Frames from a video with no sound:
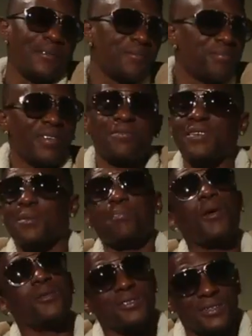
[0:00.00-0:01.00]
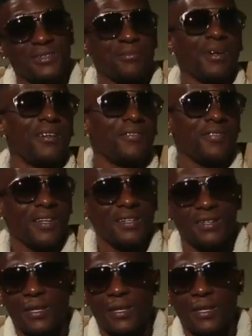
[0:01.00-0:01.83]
I'm finna post this motherfucker,